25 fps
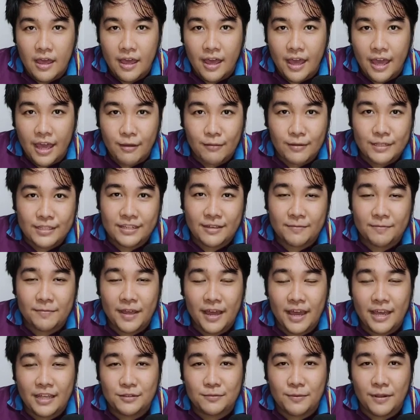Hey, what's up,
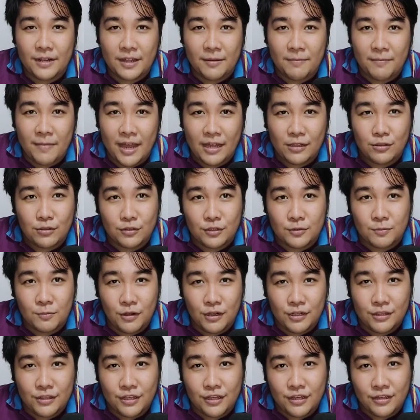guys? Welcome back to
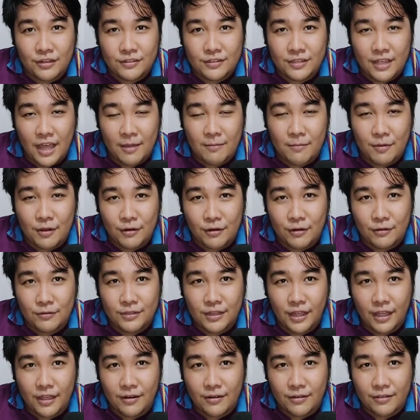Small Talks. I'm your host,
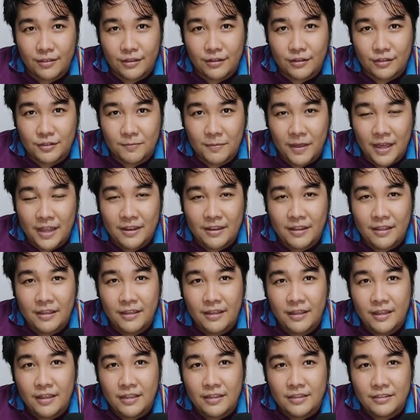Aaron De Guzman.
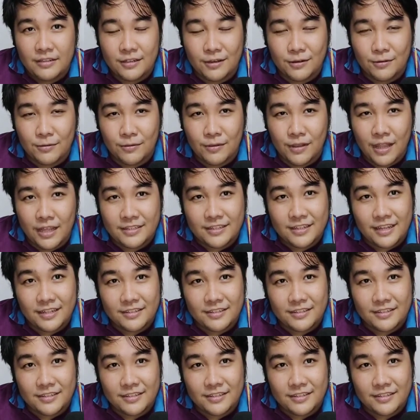So let's get